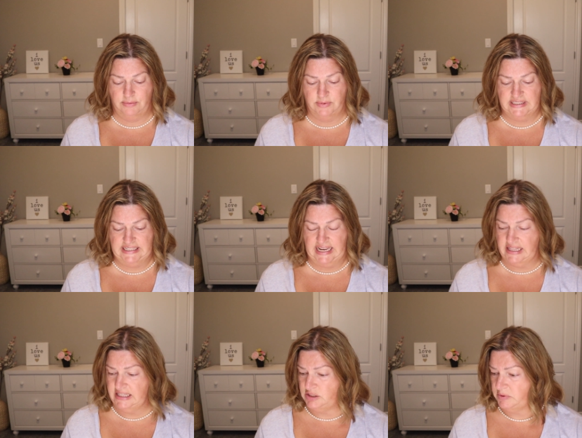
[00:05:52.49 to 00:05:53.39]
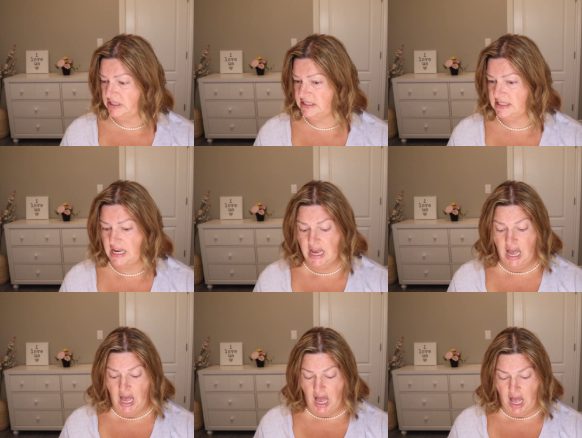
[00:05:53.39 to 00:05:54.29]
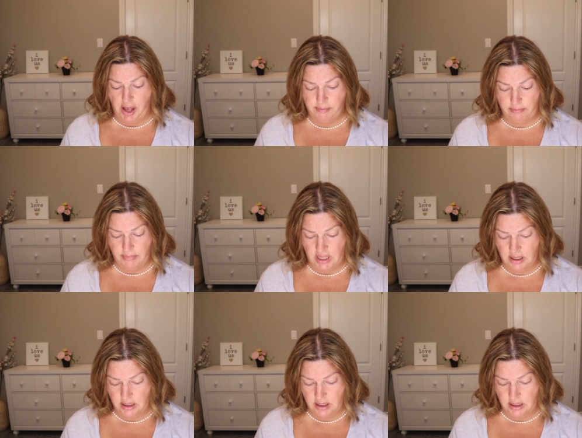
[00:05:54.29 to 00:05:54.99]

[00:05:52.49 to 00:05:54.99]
we'll see how this works. Um,